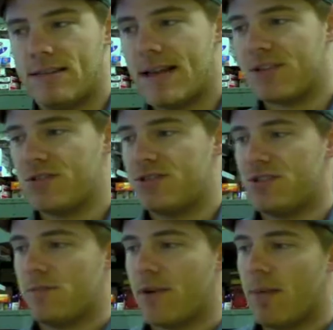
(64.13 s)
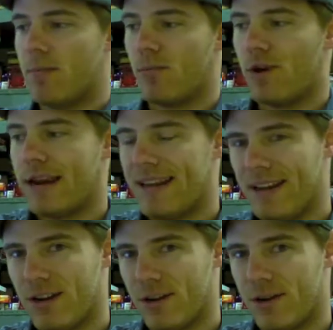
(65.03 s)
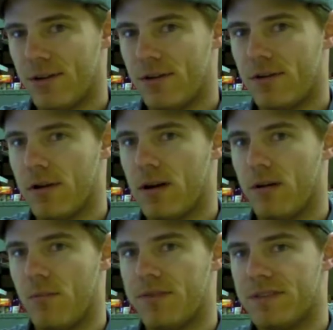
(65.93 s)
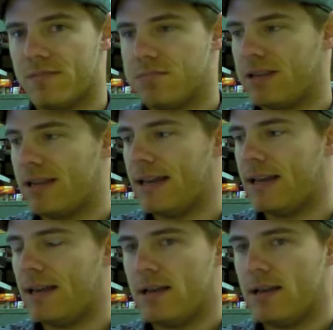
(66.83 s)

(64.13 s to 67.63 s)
actually just a problem right here um, with this plate.